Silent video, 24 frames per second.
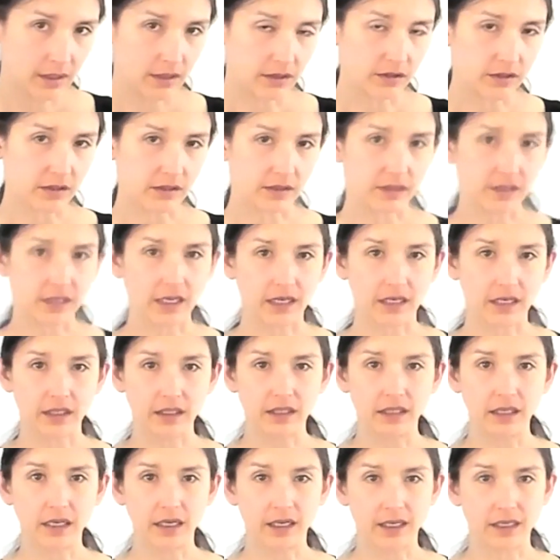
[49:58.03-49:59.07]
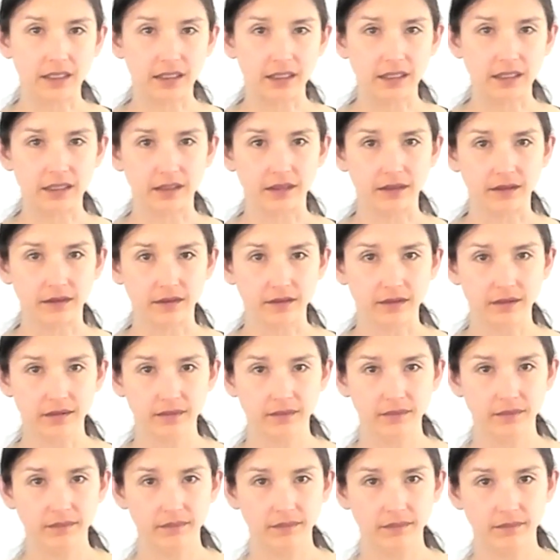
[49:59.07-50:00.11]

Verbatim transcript: just say, God is,